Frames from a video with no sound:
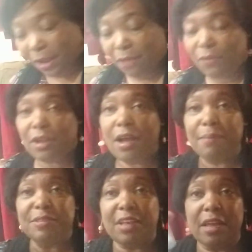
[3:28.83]
It even
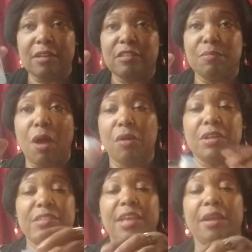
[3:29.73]
comes in a small
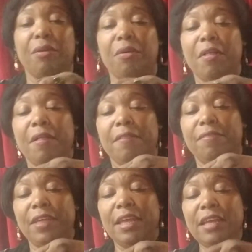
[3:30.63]
container.
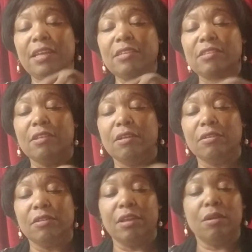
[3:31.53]
These
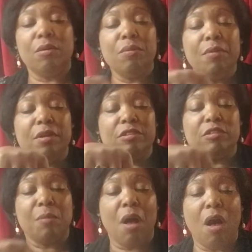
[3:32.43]
little
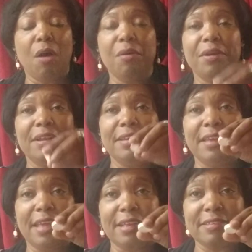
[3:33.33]
small
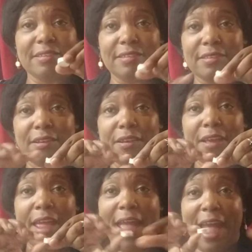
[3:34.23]
discs
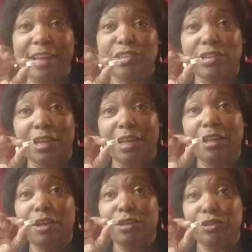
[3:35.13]

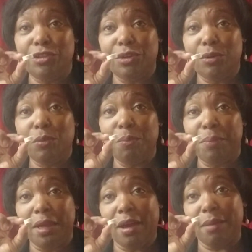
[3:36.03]
actually do
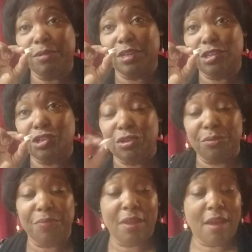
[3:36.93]
become
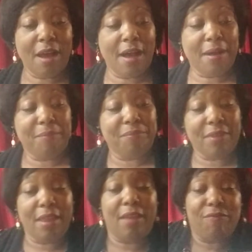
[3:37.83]
tissue.
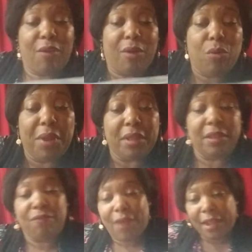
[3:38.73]
And very
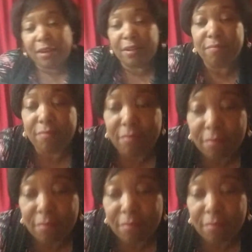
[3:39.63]
quickly, if I could